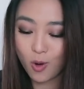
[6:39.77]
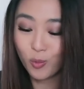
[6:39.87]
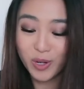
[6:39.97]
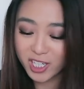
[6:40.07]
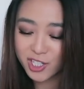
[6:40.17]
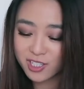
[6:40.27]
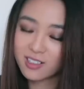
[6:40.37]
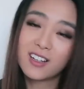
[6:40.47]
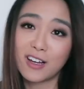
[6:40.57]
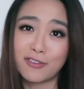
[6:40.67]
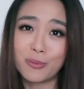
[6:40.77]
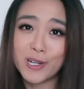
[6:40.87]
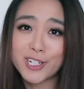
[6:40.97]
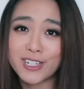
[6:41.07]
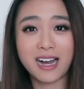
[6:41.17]
Wish, I love
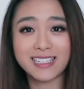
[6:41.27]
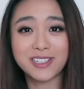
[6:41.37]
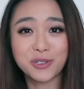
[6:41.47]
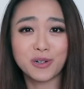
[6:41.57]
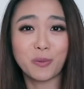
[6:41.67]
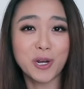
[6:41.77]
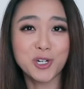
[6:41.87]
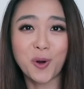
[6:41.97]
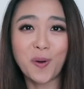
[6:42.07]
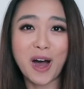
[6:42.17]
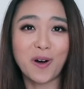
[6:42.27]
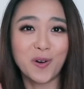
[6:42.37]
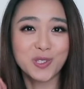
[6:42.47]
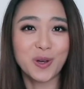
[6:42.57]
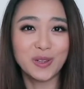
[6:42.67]
Wish. I did do a Wish haul.
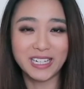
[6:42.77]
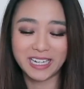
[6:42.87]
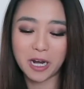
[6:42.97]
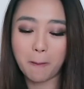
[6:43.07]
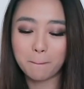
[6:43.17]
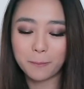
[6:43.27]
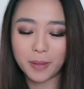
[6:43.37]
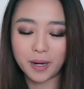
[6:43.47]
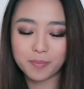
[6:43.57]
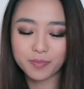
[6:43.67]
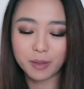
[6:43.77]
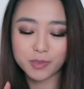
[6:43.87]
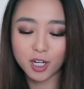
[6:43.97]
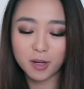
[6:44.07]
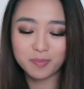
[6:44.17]
I'll also link it up
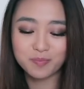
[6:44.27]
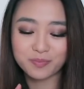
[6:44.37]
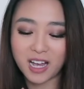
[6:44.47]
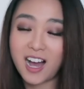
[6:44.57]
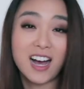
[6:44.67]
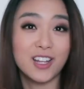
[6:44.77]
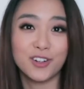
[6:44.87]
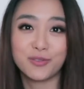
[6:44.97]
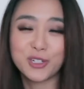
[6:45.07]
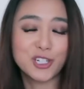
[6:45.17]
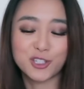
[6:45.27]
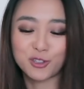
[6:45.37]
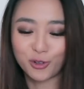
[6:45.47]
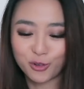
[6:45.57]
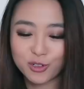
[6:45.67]
top. I love Wish, it's
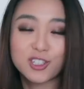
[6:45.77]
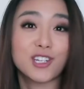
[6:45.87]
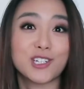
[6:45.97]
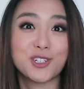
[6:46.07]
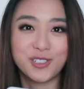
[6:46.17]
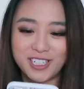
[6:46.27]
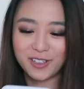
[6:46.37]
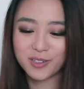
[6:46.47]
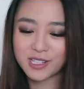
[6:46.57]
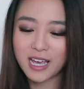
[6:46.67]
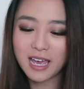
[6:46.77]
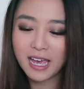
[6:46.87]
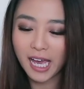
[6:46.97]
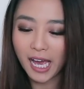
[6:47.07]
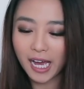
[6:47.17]
so good, such good deals.
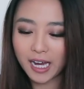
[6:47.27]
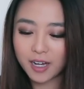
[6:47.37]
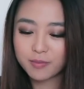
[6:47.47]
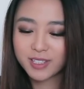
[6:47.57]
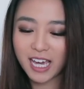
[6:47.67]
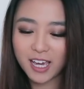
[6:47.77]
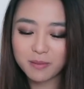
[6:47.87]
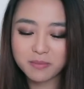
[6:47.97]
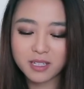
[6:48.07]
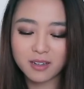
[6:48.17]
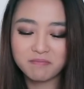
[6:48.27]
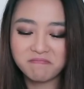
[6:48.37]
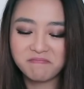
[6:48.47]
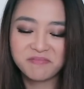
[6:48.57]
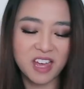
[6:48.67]
Games,
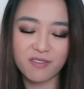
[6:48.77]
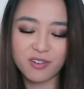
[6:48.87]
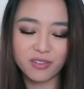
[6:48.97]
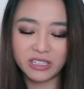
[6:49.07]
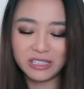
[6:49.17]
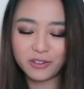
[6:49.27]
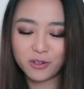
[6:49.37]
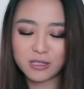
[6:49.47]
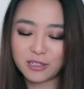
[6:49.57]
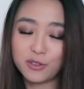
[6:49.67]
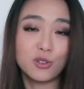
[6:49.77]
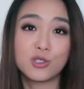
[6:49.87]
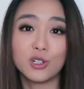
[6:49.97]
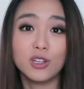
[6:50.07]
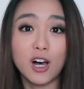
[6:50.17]
never really use. I
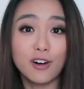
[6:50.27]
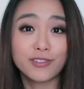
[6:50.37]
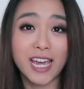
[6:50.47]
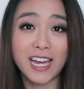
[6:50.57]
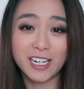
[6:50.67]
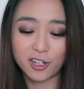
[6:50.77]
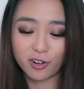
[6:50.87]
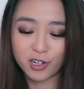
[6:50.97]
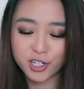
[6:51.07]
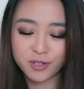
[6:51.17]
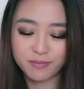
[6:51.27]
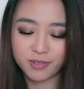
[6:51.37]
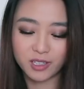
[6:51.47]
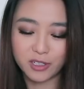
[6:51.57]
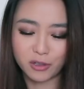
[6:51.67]
used to love Candy Crush,
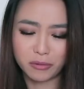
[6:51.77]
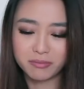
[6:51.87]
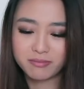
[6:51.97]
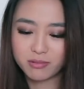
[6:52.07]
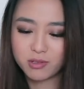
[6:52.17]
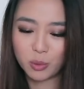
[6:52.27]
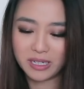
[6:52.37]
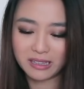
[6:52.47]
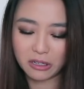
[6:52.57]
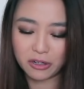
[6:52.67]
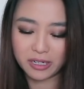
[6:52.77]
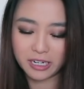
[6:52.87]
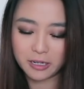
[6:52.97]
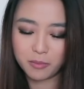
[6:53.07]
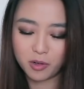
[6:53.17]
really don't do anything on it
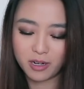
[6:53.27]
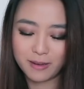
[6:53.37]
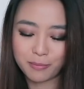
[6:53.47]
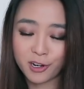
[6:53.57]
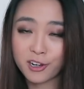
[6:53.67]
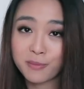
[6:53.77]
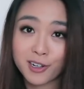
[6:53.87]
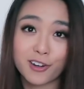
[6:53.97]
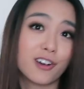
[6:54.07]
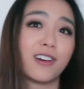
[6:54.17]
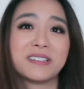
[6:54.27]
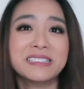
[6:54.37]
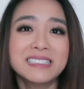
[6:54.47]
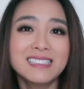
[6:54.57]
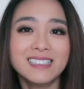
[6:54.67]
anymore. And Pokemon Go
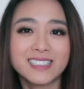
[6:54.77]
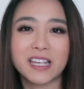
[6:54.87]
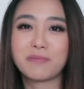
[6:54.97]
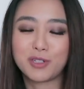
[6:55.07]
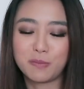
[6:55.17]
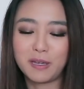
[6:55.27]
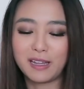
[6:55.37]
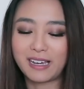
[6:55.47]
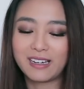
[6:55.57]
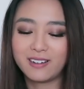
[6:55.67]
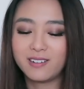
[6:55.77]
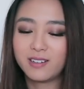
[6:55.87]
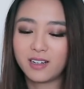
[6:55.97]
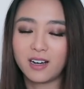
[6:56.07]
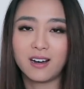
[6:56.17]
seems to be like
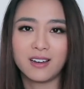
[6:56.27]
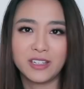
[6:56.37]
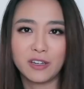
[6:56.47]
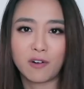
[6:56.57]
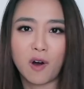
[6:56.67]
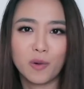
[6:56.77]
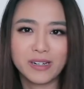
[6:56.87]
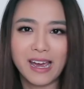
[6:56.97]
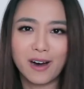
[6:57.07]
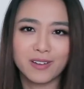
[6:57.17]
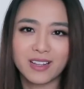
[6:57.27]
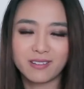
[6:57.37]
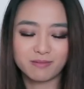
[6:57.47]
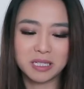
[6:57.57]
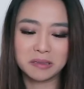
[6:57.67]
a year old now,
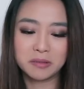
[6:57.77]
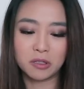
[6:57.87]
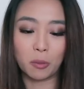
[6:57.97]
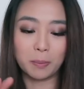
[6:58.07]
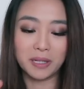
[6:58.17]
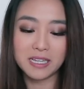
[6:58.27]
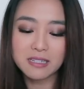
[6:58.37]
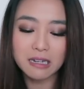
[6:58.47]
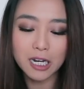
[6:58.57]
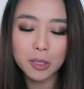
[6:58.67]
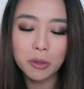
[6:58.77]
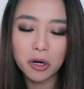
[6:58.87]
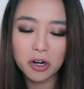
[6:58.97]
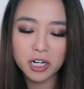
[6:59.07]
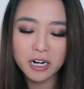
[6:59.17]
and no one plays it
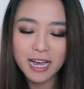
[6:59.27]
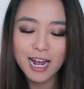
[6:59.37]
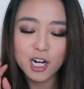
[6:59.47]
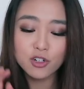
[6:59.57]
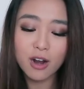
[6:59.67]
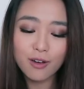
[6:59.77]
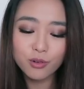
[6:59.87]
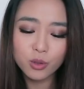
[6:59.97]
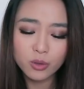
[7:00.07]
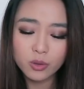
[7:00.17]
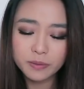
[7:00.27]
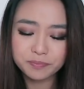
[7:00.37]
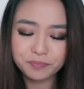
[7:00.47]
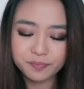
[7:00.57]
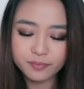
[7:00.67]
anymore. Travel,